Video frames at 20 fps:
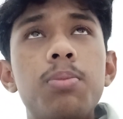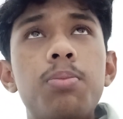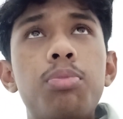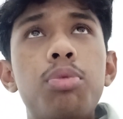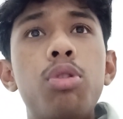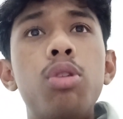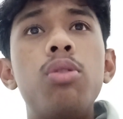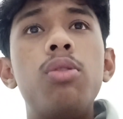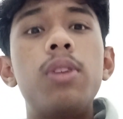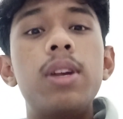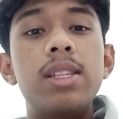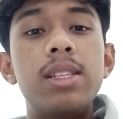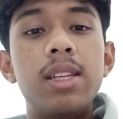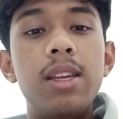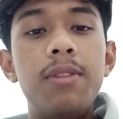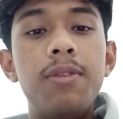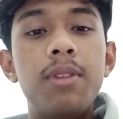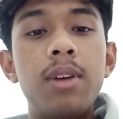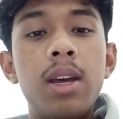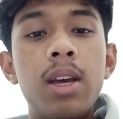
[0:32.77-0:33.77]

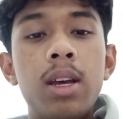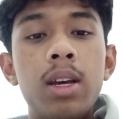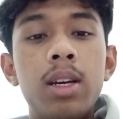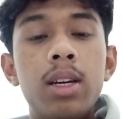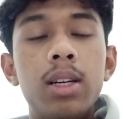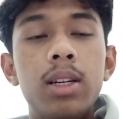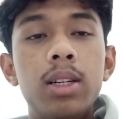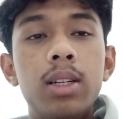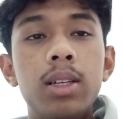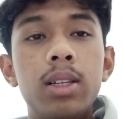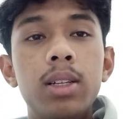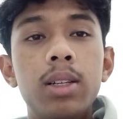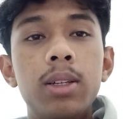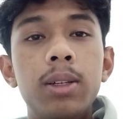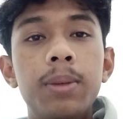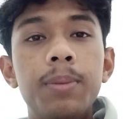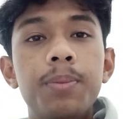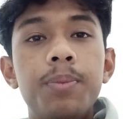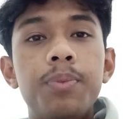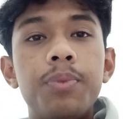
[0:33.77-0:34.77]
progressive
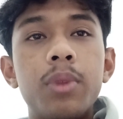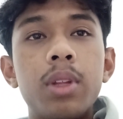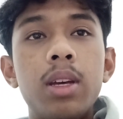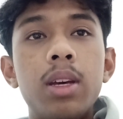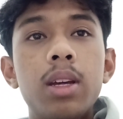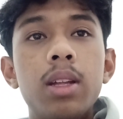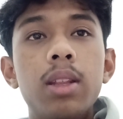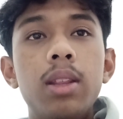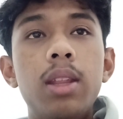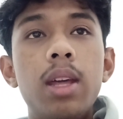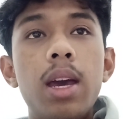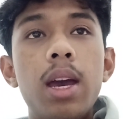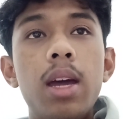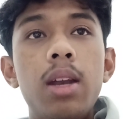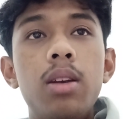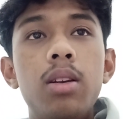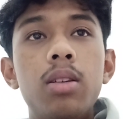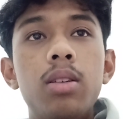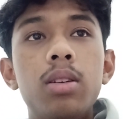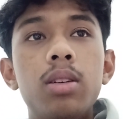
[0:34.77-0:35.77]
uh,
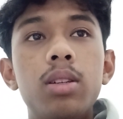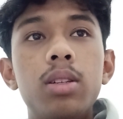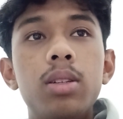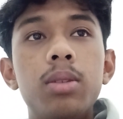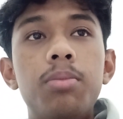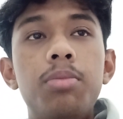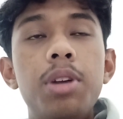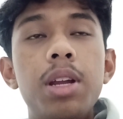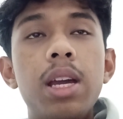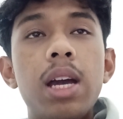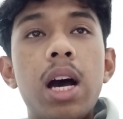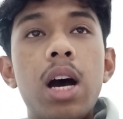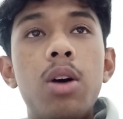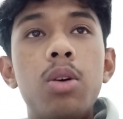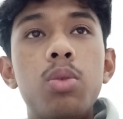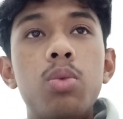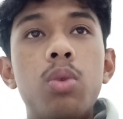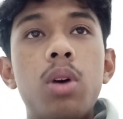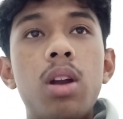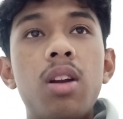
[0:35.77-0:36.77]
that bring
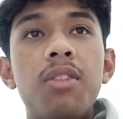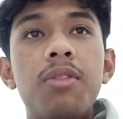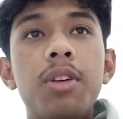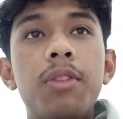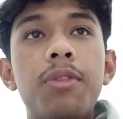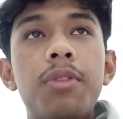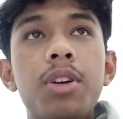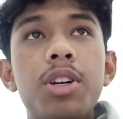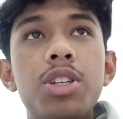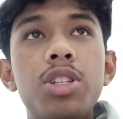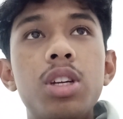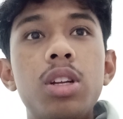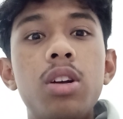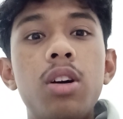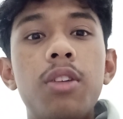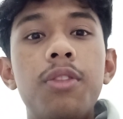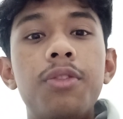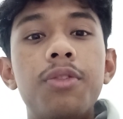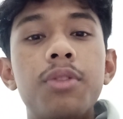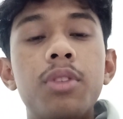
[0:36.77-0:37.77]
out one of a version
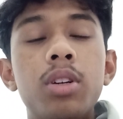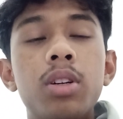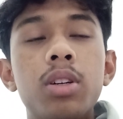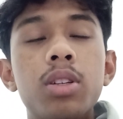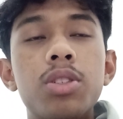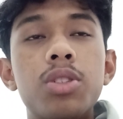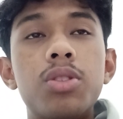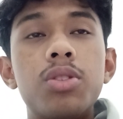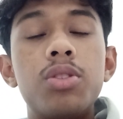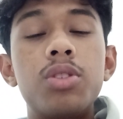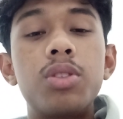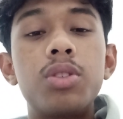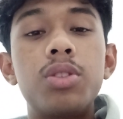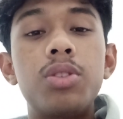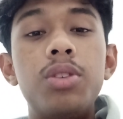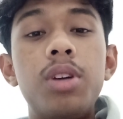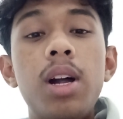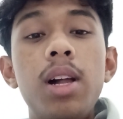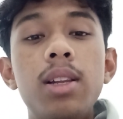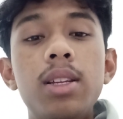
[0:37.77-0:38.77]
of
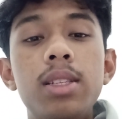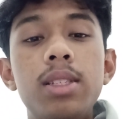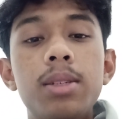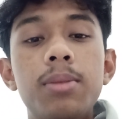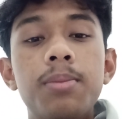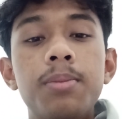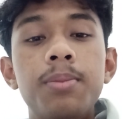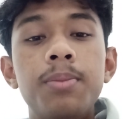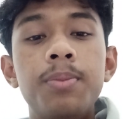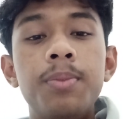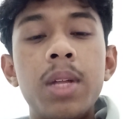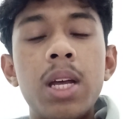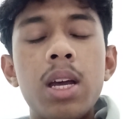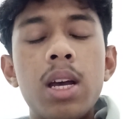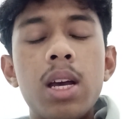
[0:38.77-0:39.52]
structuralism